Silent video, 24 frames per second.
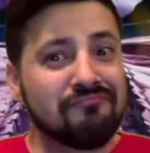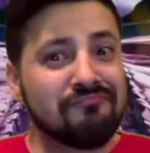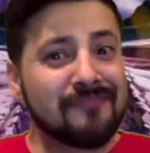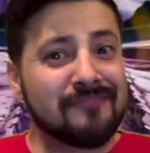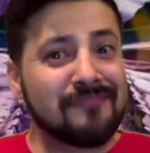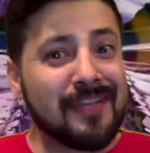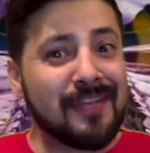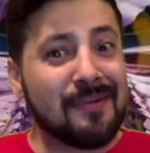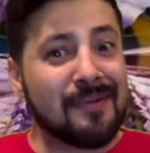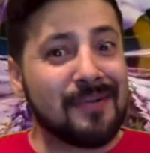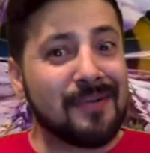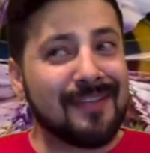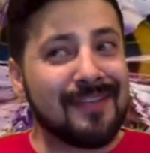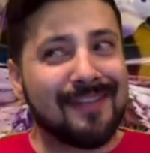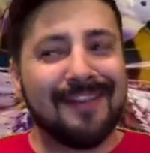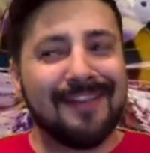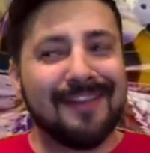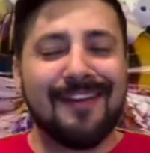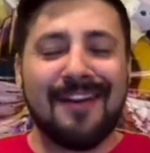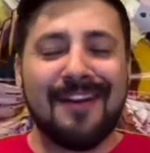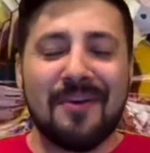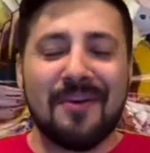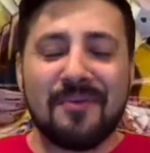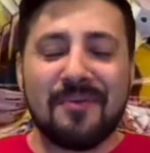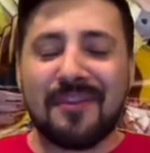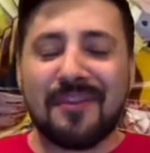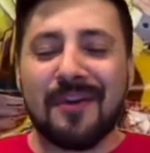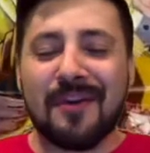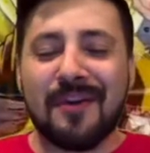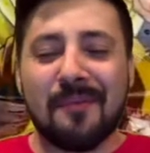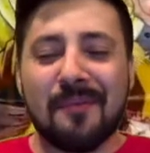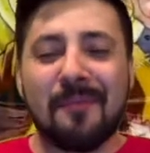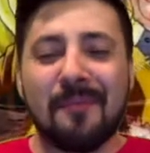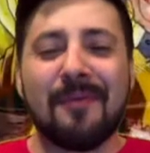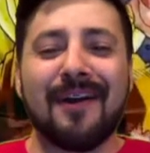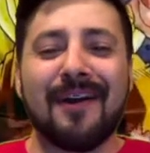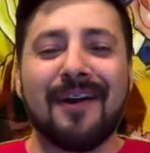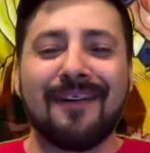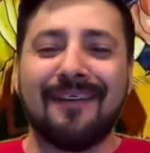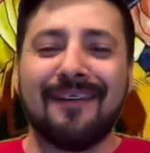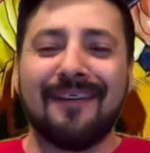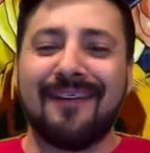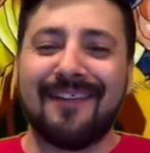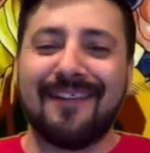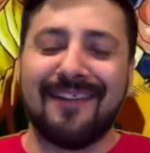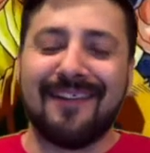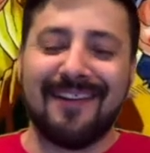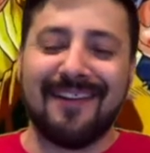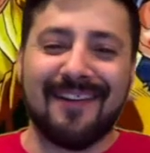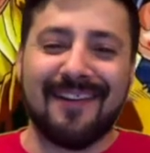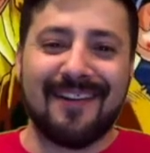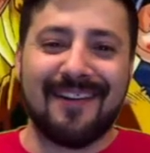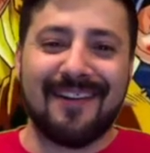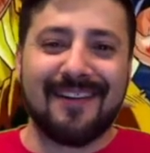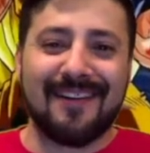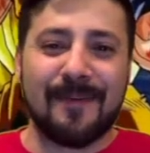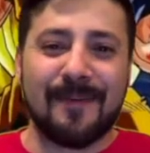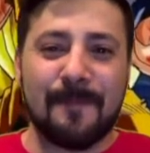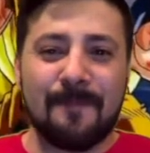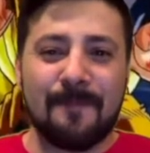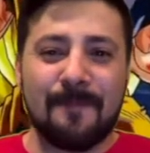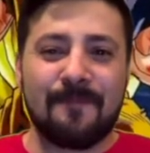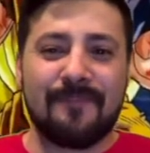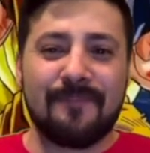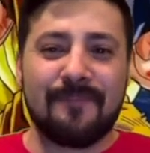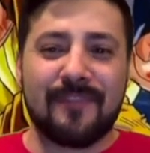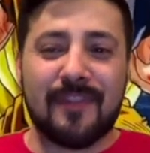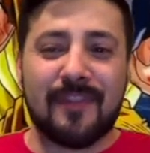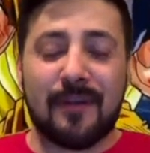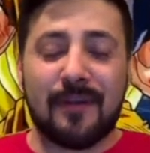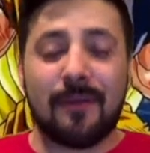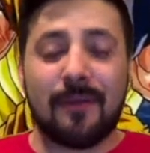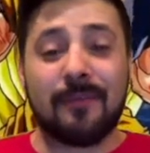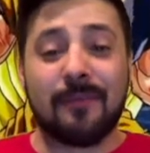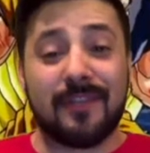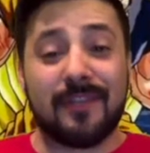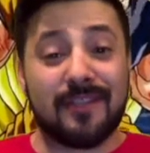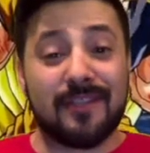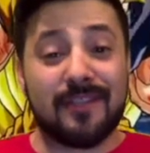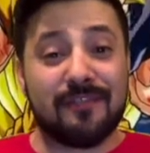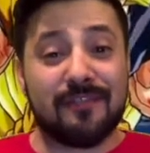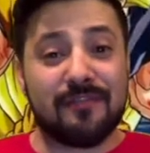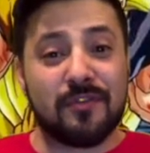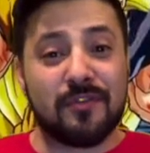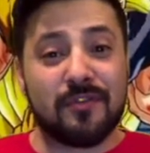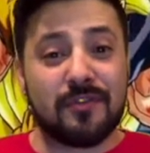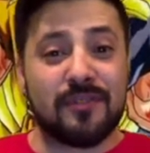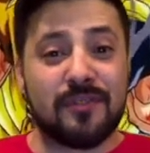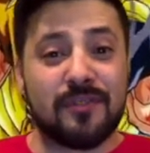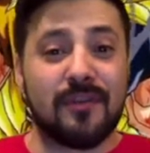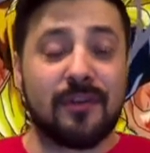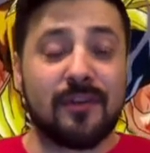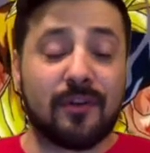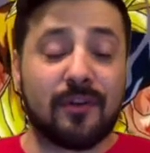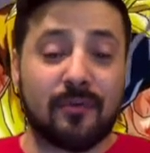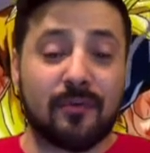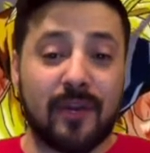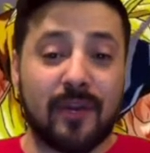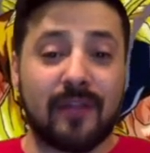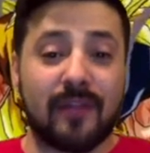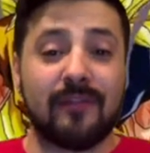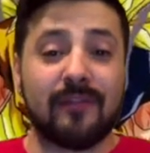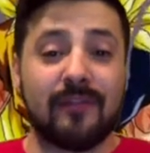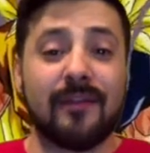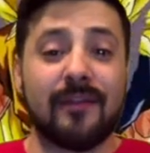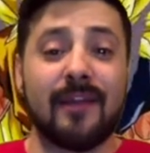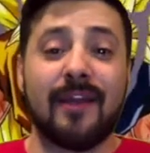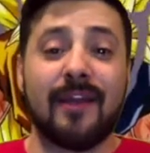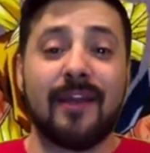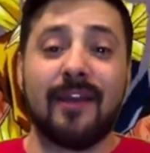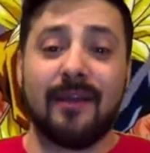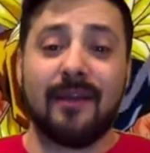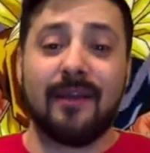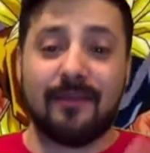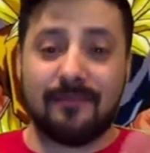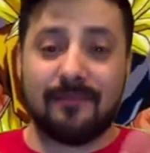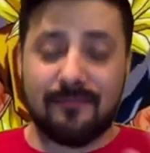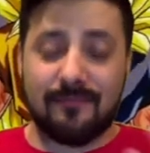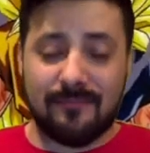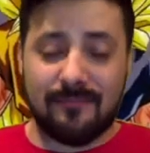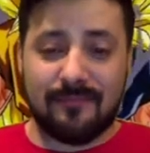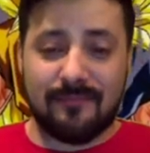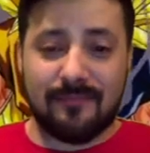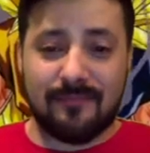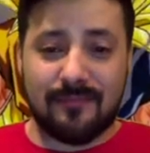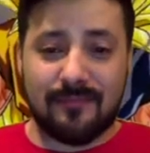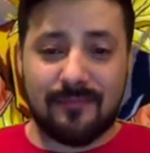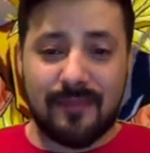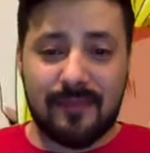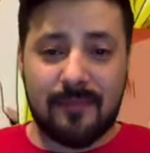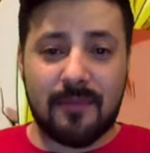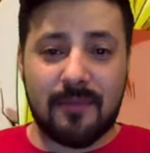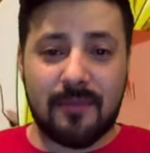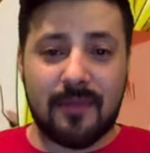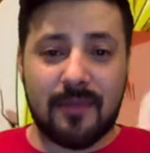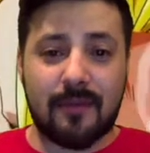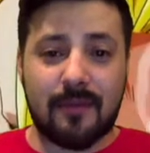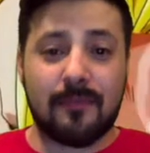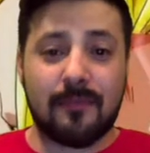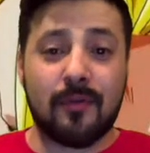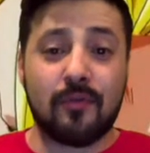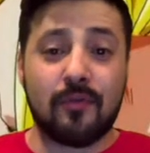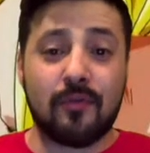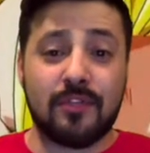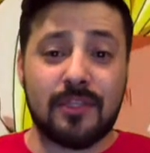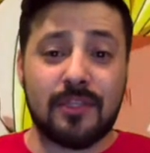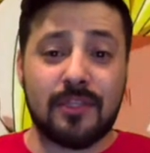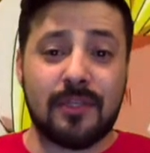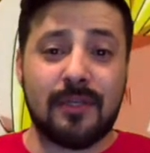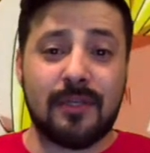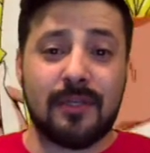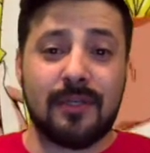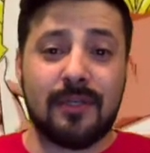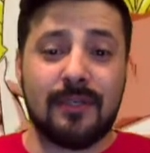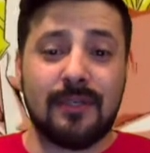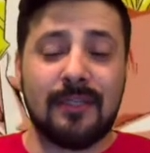Anyway, with the help of Pycon, they're able to get the fusion done correctly, and they become Gogeta.